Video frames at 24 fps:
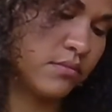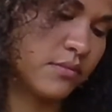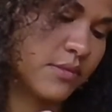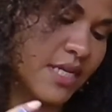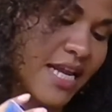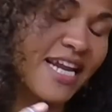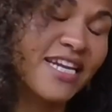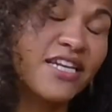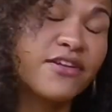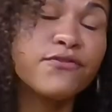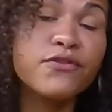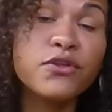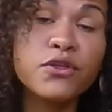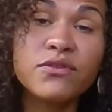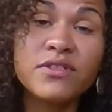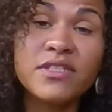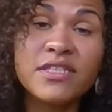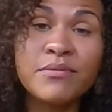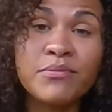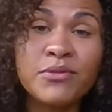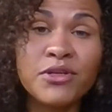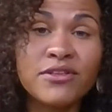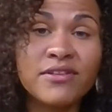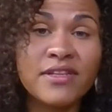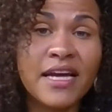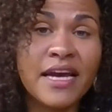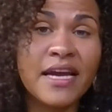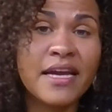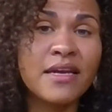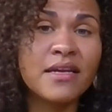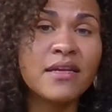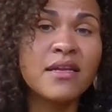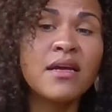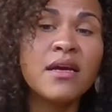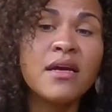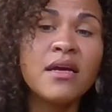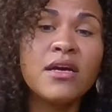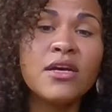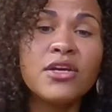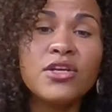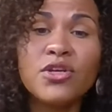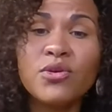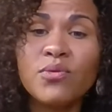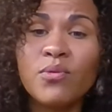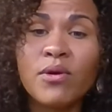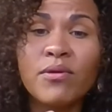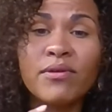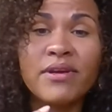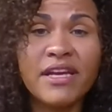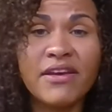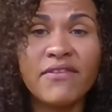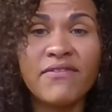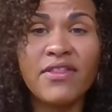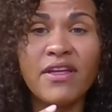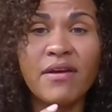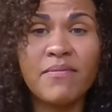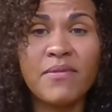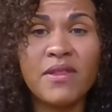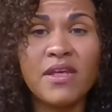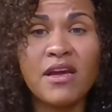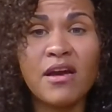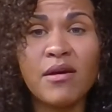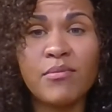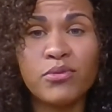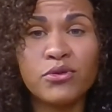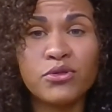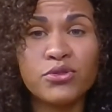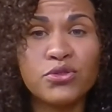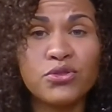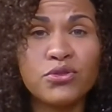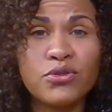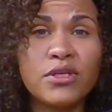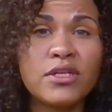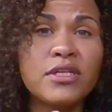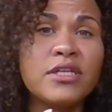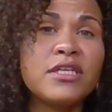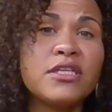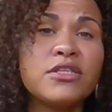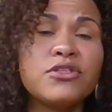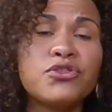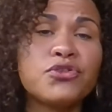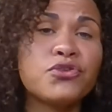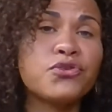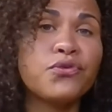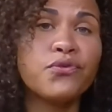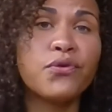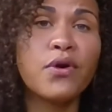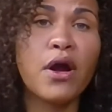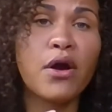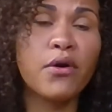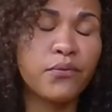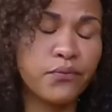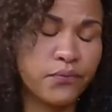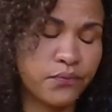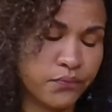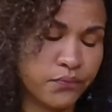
And if you dim your light, you won't give them the opportunity to grow.